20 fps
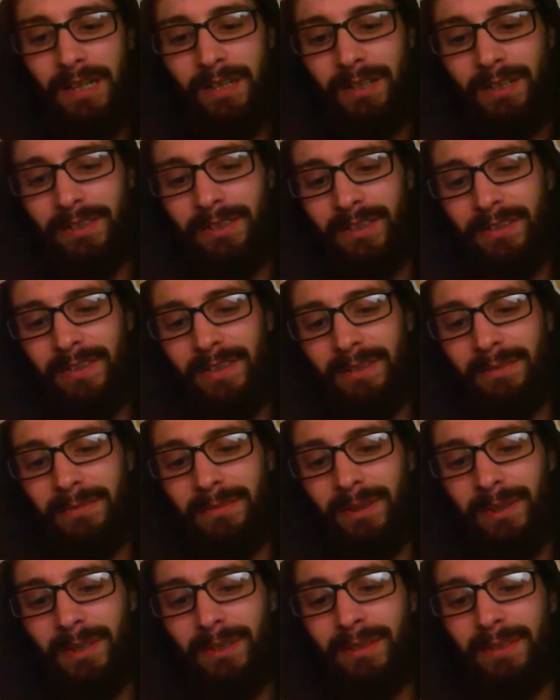I don't know
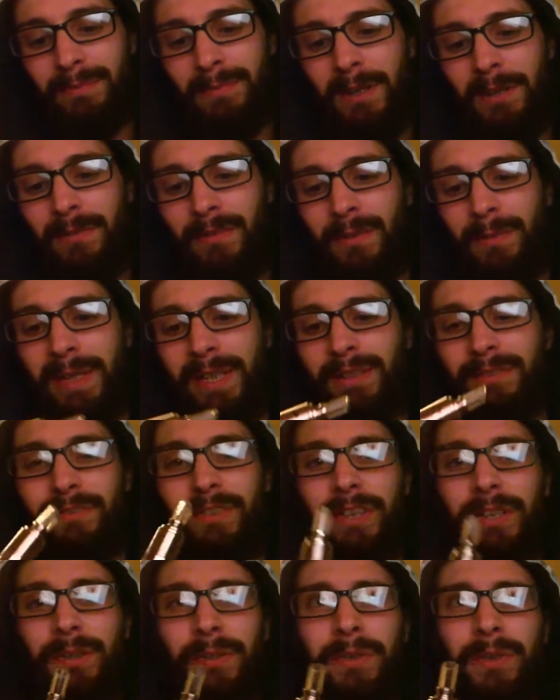uh, whether I'll make a
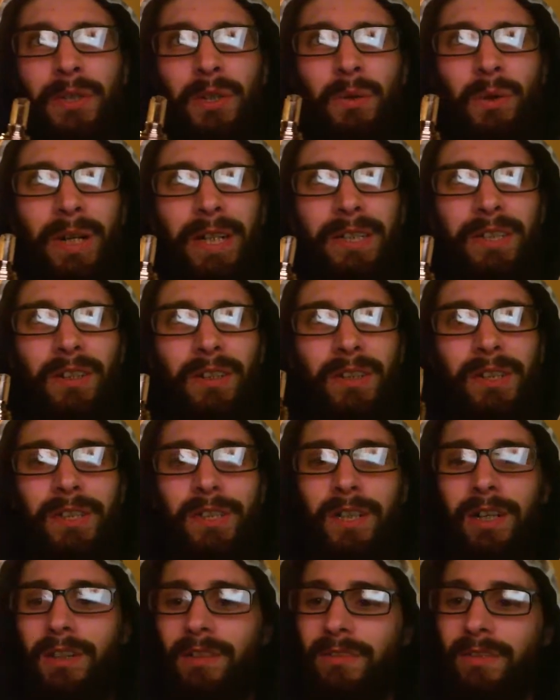video on the Quasar
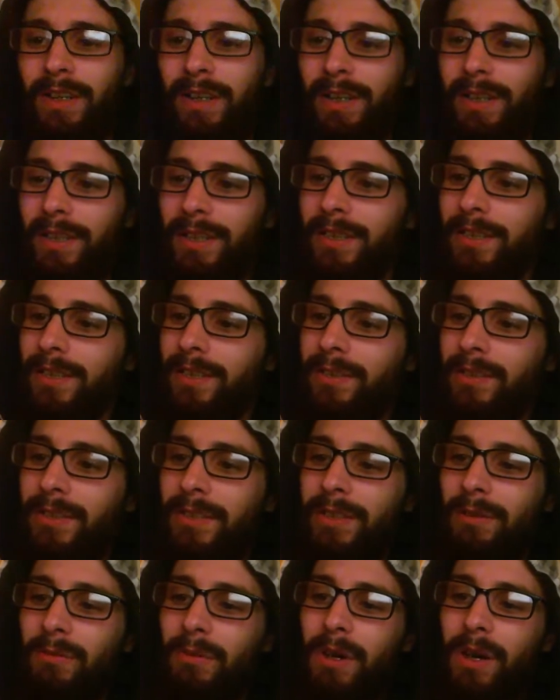itself. It's a nice
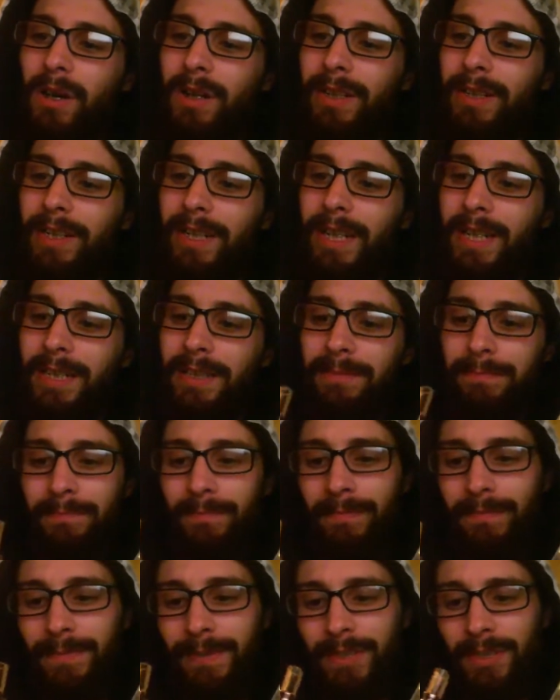little RDA.
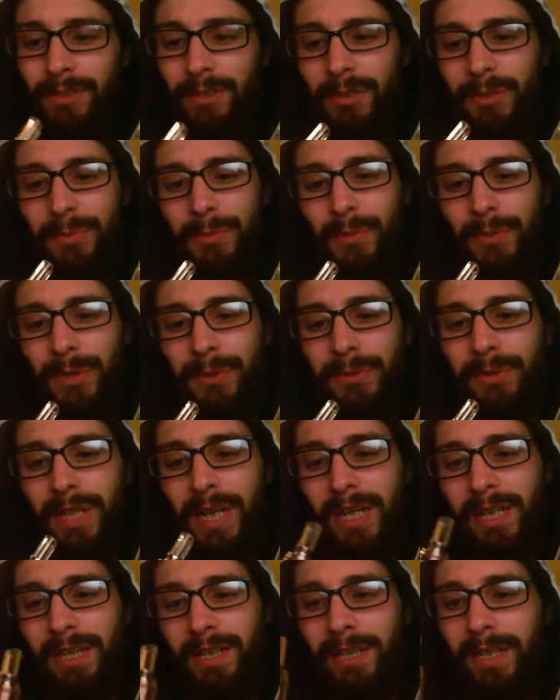It's got a small little
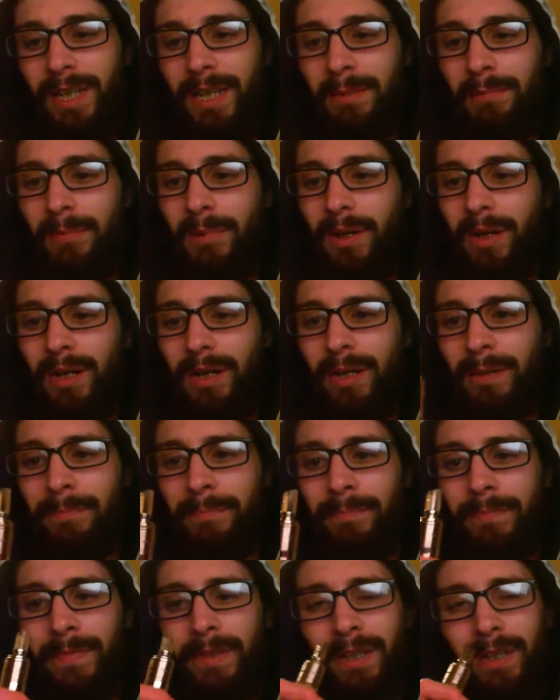deck in there, but
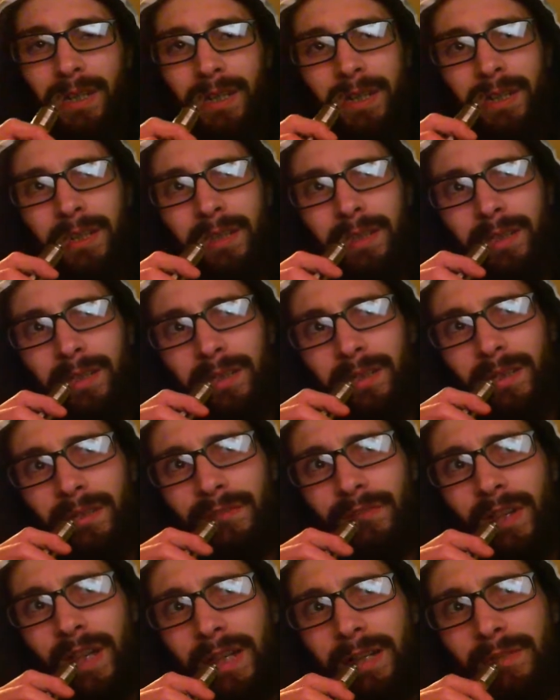um, the
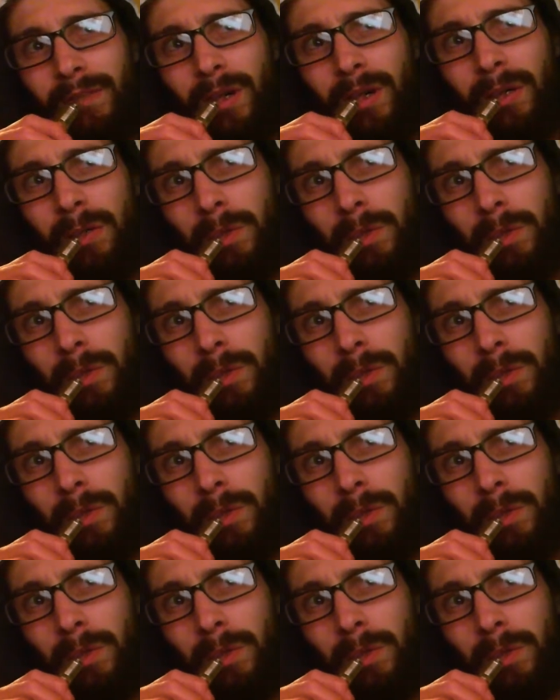flavour.